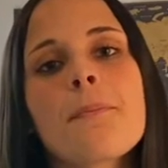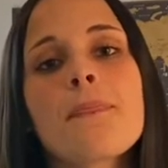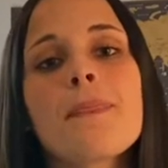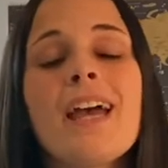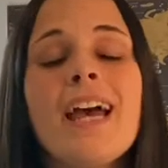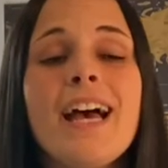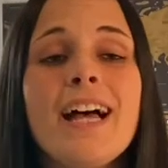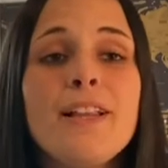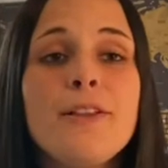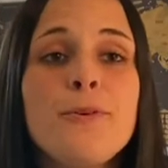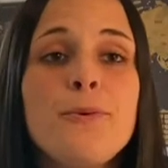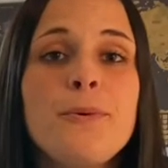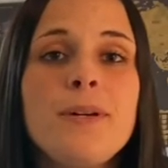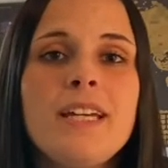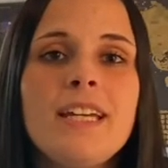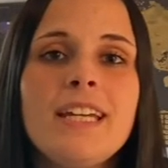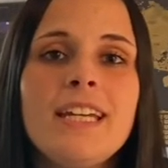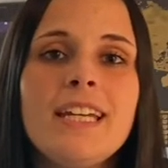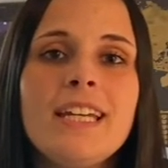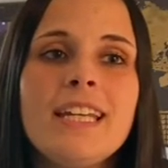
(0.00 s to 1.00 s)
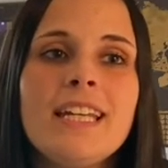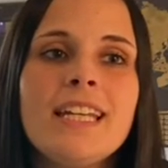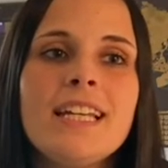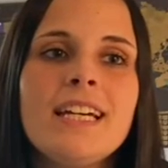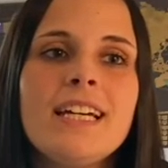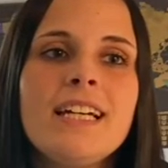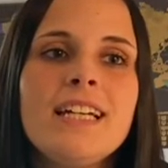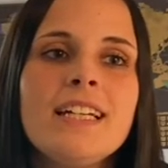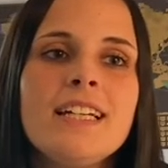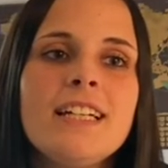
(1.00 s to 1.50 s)
Halloween
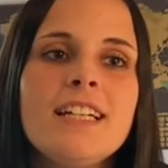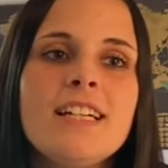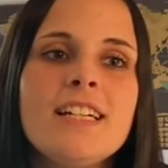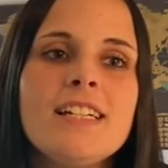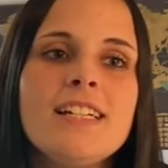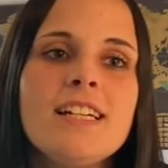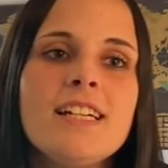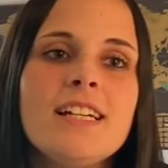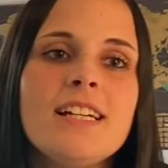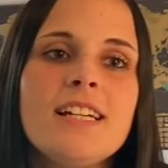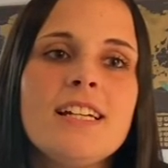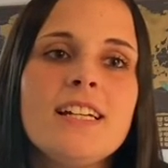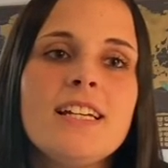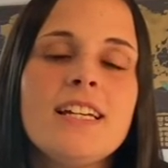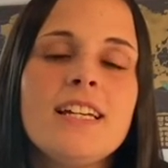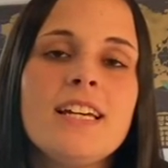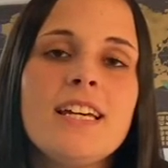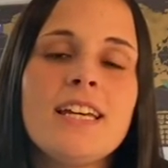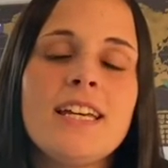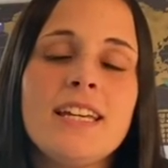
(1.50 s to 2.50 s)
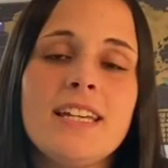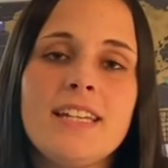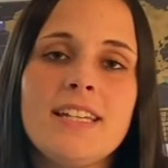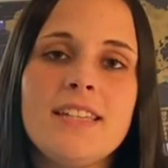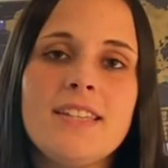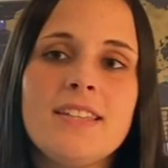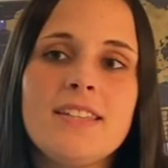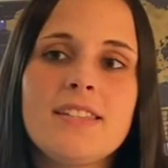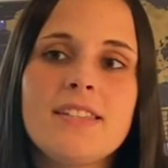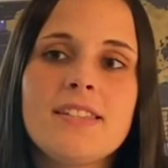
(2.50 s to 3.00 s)

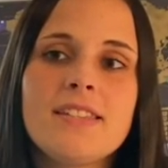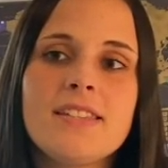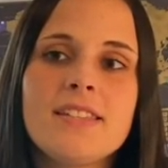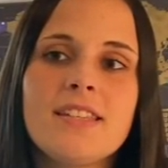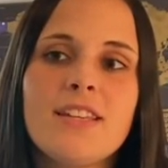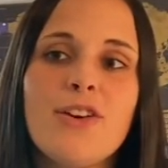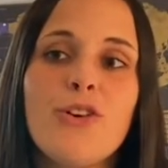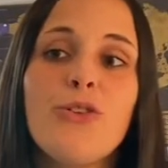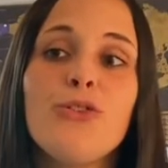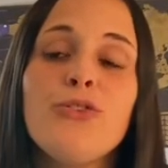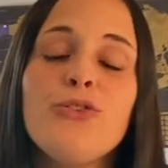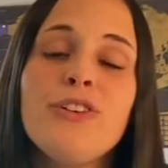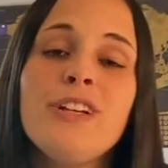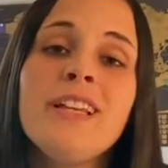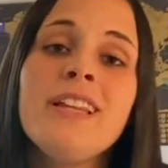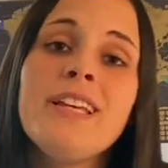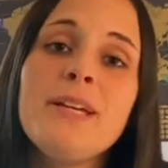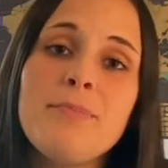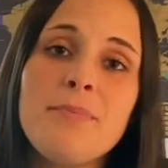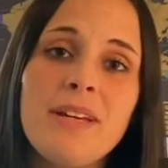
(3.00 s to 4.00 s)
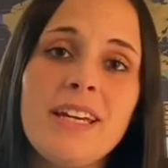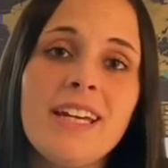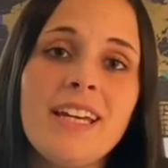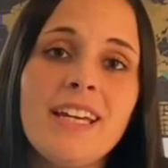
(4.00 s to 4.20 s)
is really big